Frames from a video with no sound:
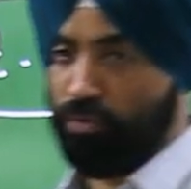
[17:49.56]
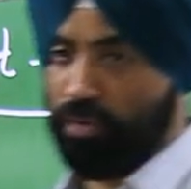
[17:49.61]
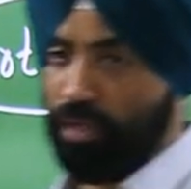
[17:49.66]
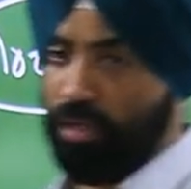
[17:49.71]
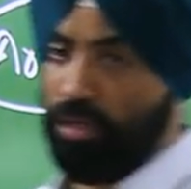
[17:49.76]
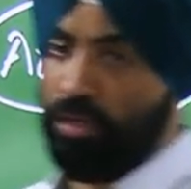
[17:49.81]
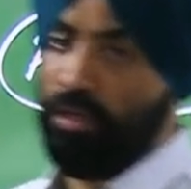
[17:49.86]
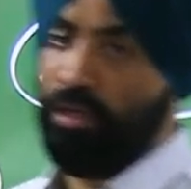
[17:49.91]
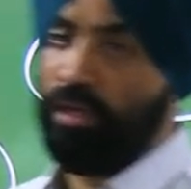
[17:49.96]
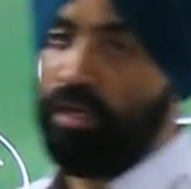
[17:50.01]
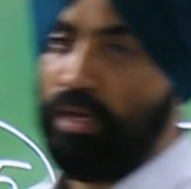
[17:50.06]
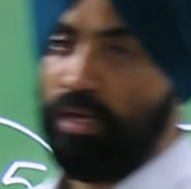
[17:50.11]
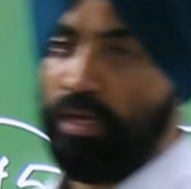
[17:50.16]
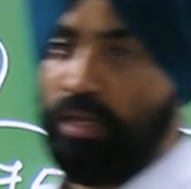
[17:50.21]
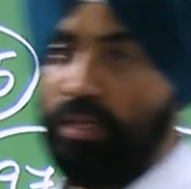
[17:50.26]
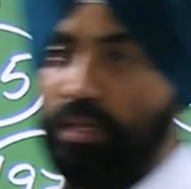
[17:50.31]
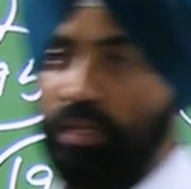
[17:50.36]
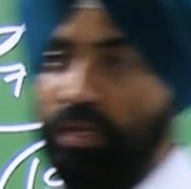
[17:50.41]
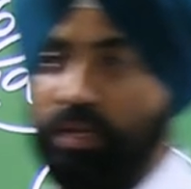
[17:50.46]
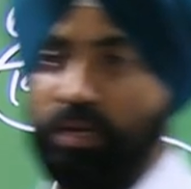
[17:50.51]
see
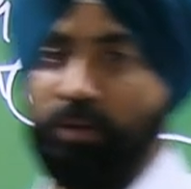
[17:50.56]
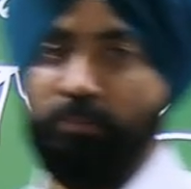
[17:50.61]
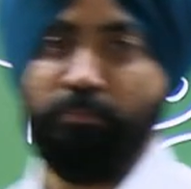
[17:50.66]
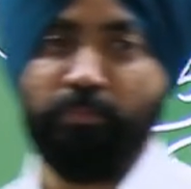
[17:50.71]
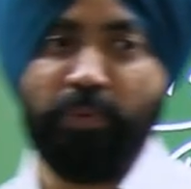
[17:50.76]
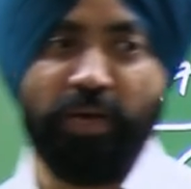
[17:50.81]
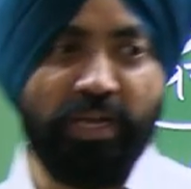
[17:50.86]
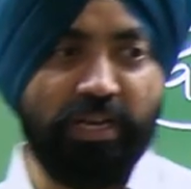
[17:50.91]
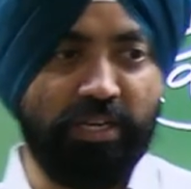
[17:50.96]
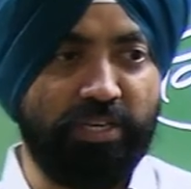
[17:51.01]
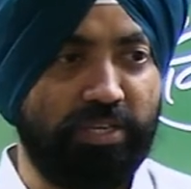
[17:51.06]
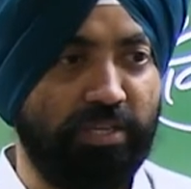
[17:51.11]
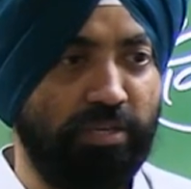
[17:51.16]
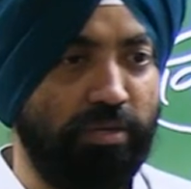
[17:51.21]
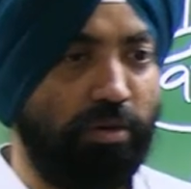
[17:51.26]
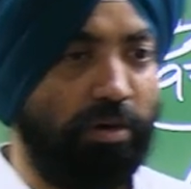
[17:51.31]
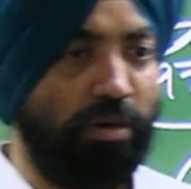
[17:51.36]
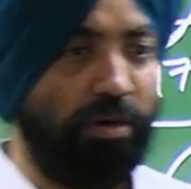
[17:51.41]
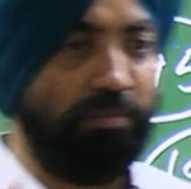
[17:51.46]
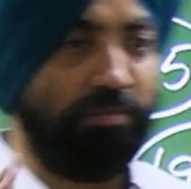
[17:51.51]
the
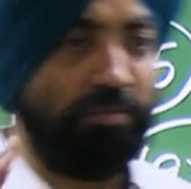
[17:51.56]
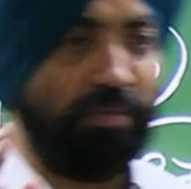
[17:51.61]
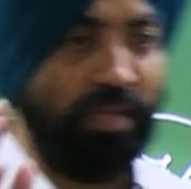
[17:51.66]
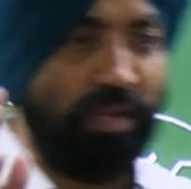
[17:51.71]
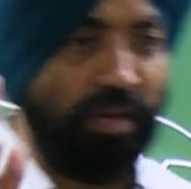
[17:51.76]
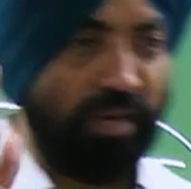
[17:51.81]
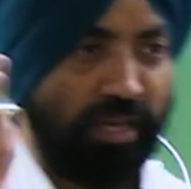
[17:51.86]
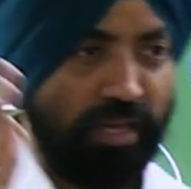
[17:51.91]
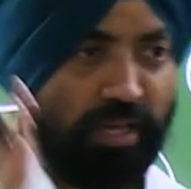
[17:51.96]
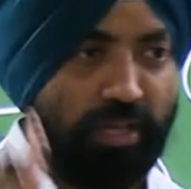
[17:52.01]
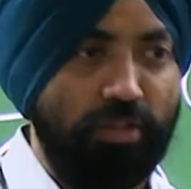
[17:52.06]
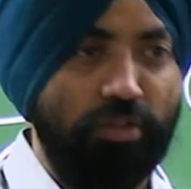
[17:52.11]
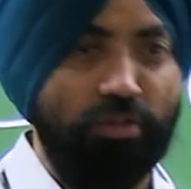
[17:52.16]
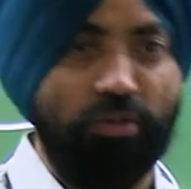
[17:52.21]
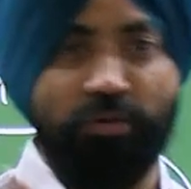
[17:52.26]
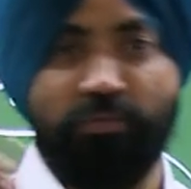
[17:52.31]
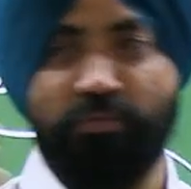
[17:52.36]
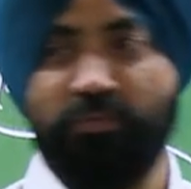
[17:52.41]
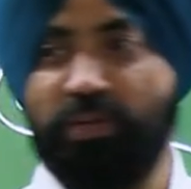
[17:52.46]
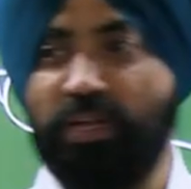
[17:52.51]
comparison of the range
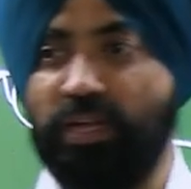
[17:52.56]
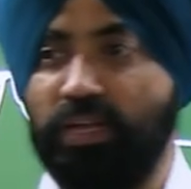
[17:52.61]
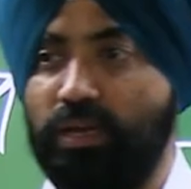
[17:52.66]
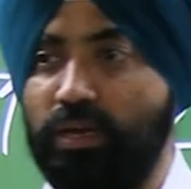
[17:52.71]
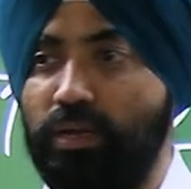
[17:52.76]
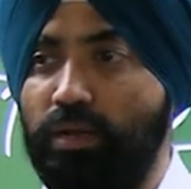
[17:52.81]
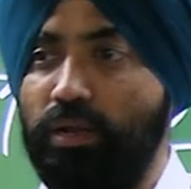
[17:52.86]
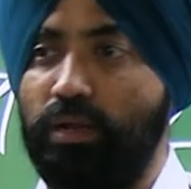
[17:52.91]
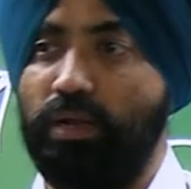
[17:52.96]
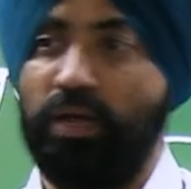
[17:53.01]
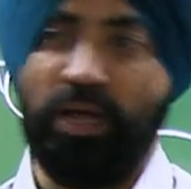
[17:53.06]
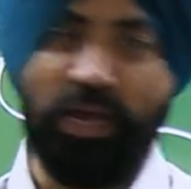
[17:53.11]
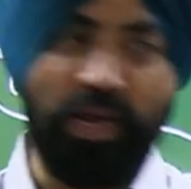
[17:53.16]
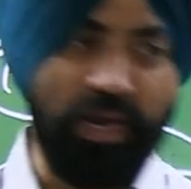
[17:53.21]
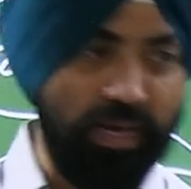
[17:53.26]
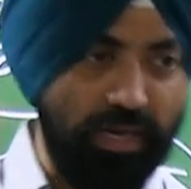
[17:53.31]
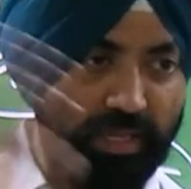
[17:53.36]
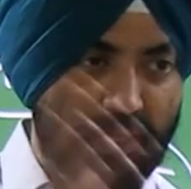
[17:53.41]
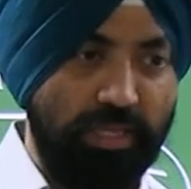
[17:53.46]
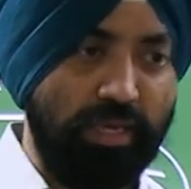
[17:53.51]
of tiger
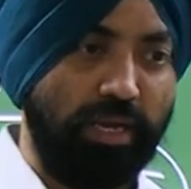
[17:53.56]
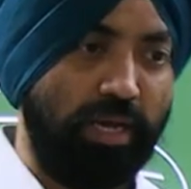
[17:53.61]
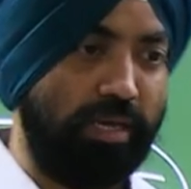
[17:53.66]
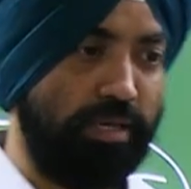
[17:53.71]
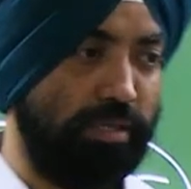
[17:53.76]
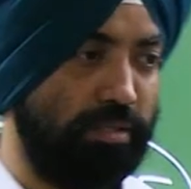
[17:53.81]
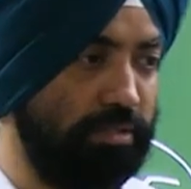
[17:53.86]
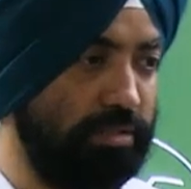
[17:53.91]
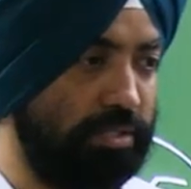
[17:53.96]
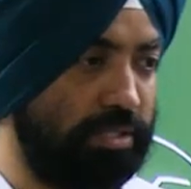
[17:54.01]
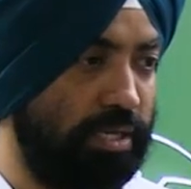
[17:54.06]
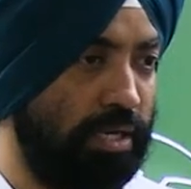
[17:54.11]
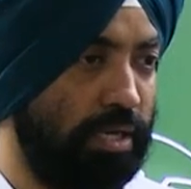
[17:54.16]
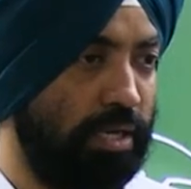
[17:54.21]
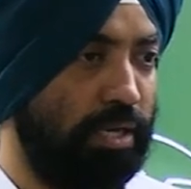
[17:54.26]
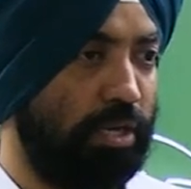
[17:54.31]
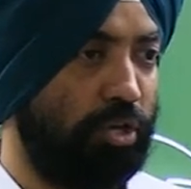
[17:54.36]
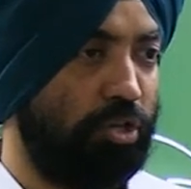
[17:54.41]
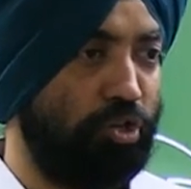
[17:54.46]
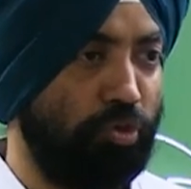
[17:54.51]
and the lions,
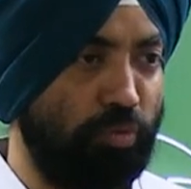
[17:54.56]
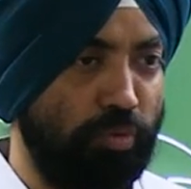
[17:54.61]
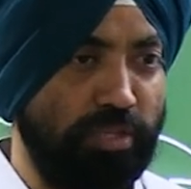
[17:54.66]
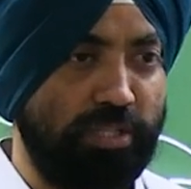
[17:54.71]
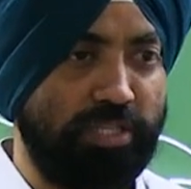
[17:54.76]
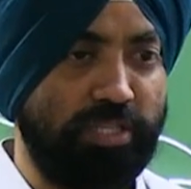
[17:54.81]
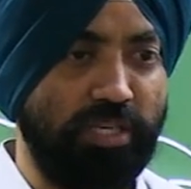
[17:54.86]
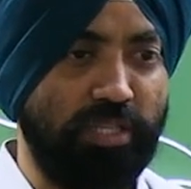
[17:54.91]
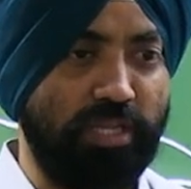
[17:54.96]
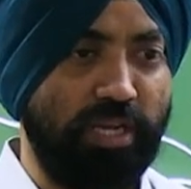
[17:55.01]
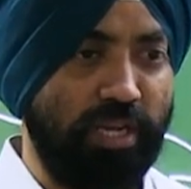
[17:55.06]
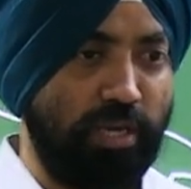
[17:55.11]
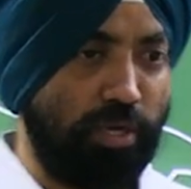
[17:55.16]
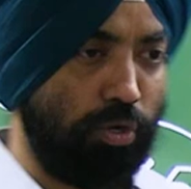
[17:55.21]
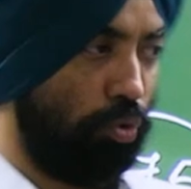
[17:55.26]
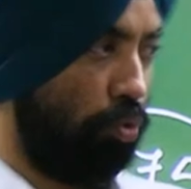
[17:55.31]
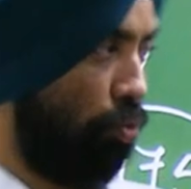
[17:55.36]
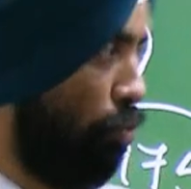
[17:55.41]
you will see that